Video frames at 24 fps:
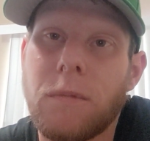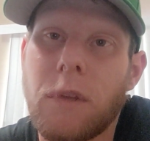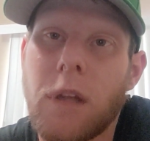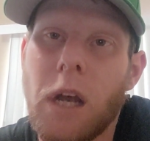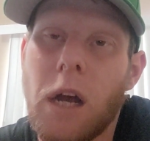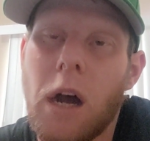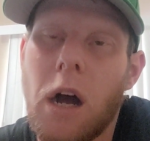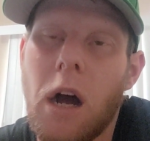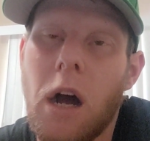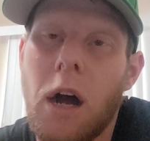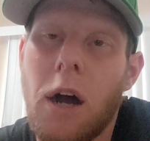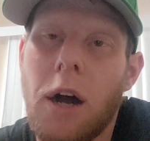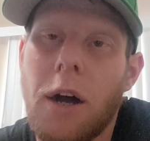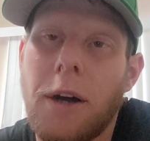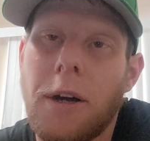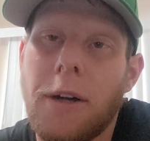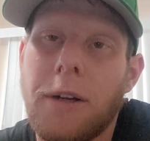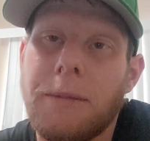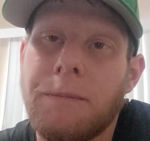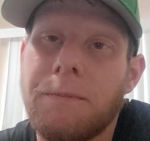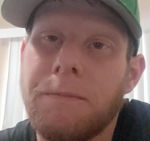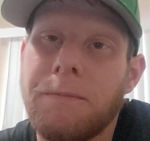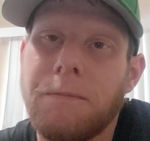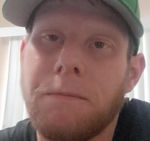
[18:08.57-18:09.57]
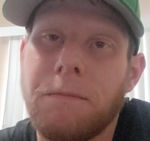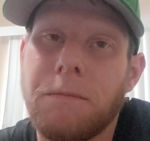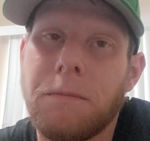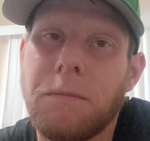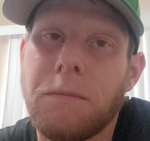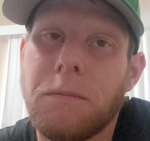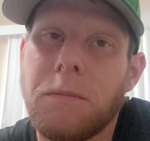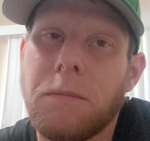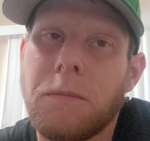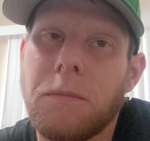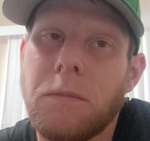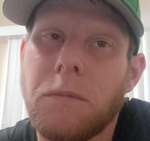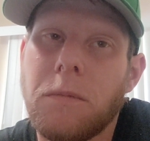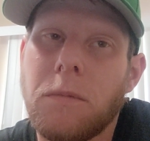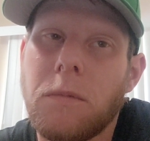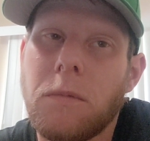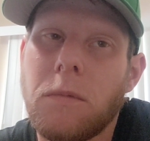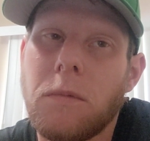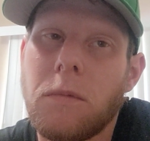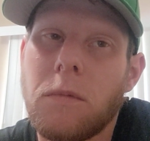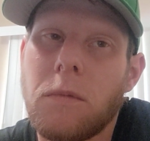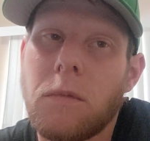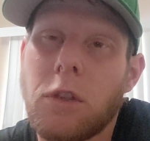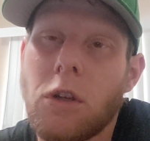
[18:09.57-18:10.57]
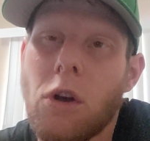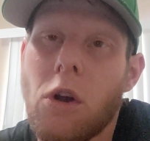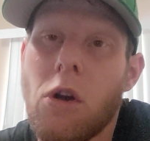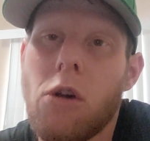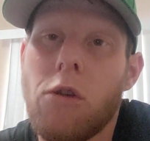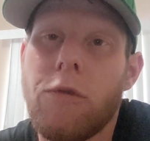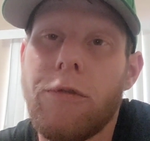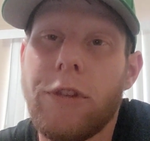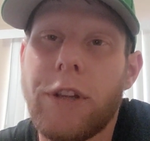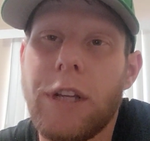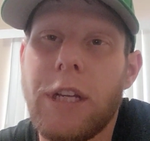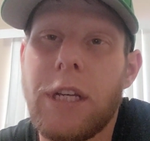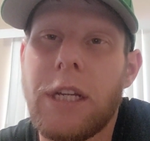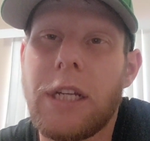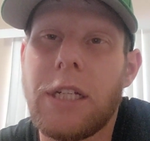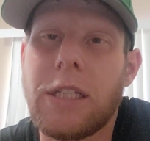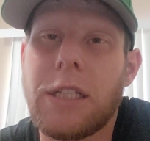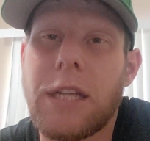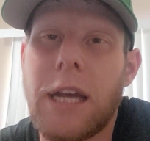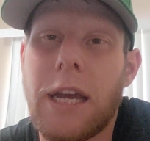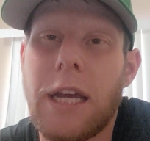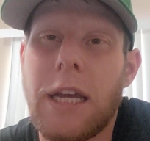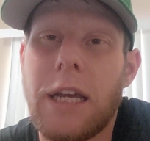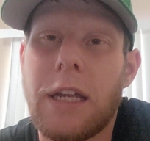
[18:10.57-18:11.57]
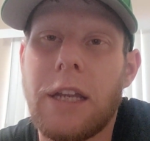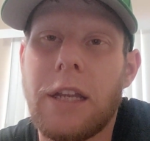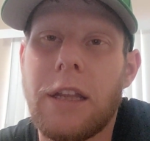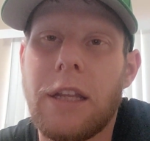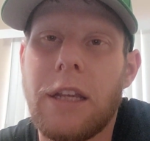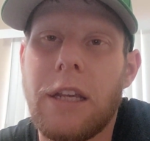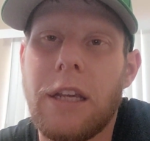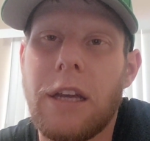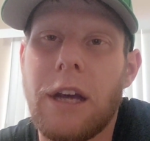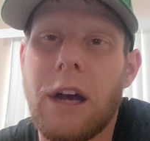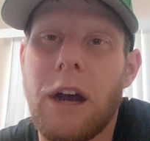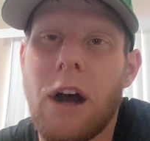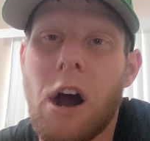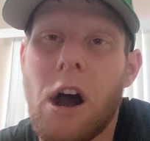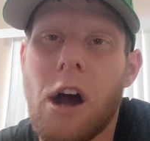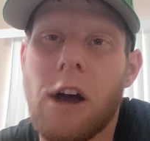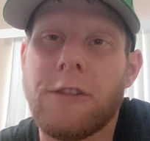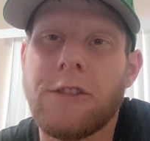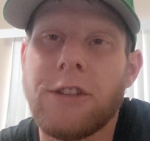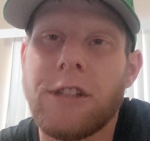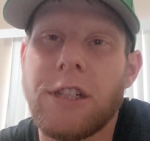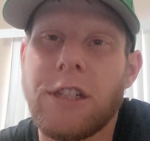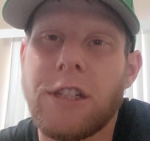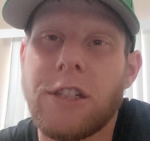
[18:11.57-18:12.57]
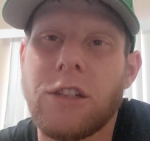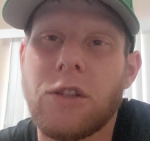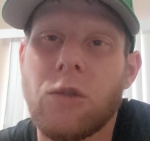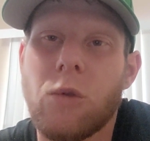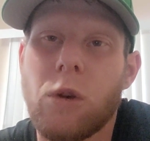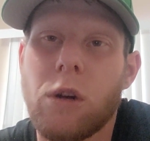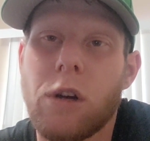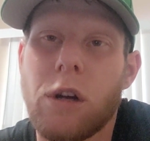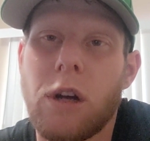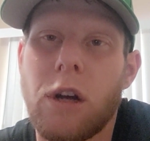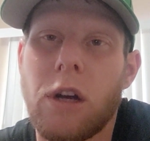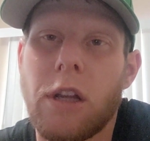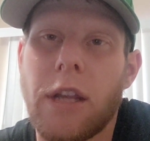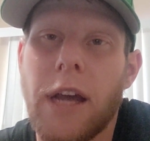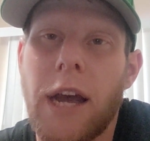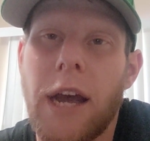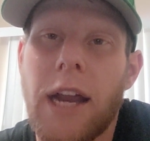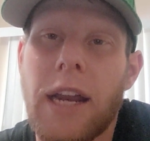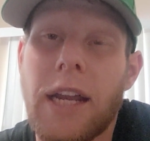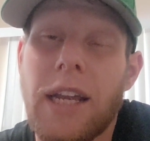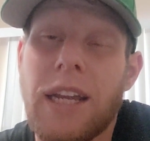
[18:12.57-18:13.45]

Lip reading: So hopefully he's taken the offseason to work on that.